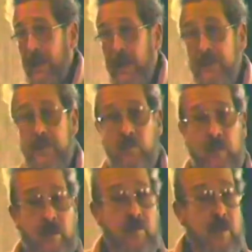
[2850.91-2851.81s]
And she
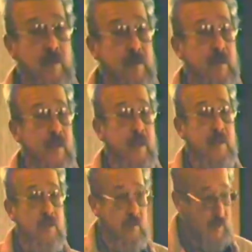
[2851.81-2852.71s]
then went on to
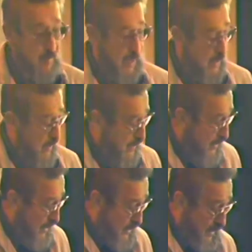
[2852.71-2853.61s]
lecture me about
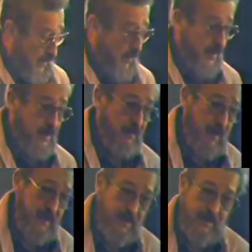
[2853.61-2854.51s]
what a
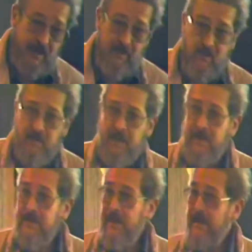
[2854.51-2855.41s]
splendid thing we'd been.
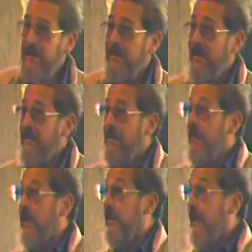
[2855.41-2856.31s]
And it suddenly occurred to me,
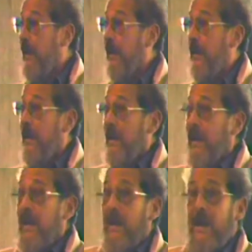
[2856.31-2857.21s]
my God,
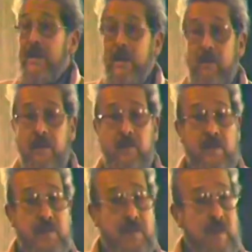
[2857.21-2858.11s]
I now live in a
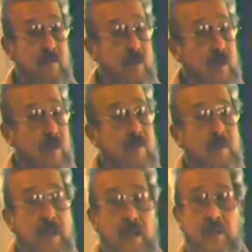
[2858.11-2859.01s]
state where
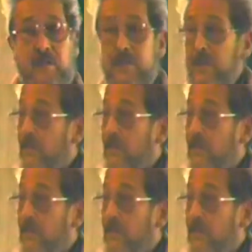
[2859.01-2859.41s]
government agents are